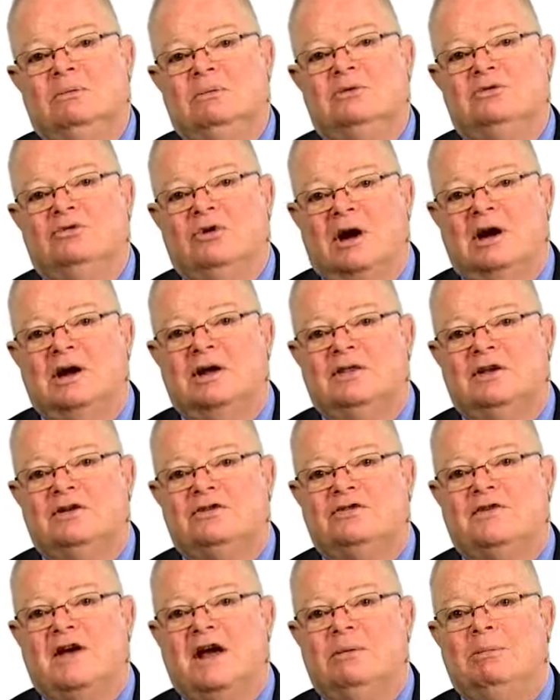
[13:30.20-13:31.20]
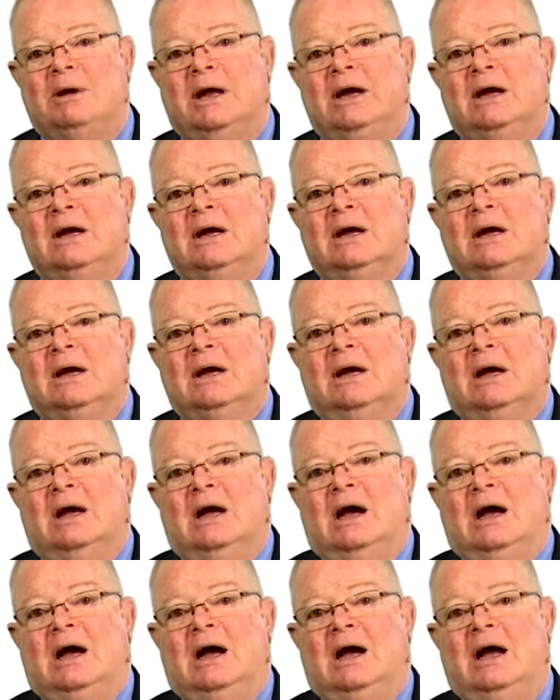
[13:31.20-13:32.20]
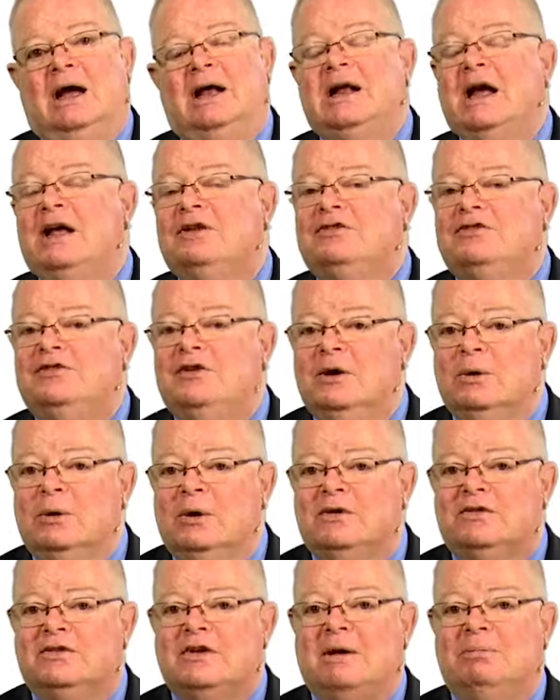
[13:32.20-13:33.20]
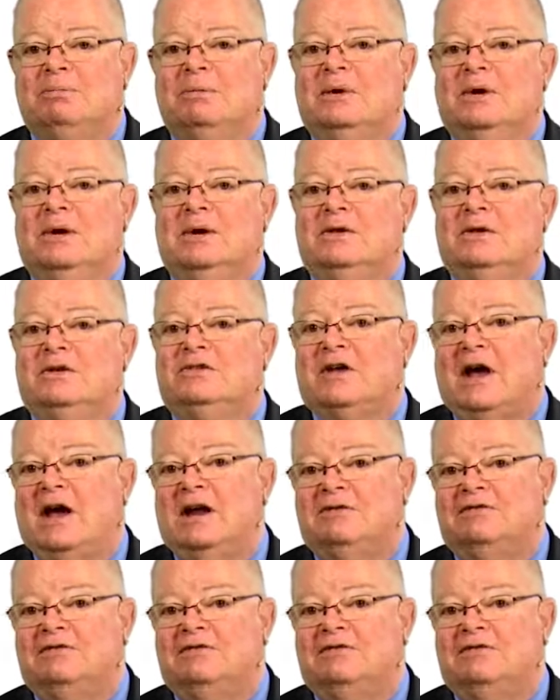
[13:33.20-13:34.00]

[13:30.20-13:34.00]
drug in this family. It has fewer side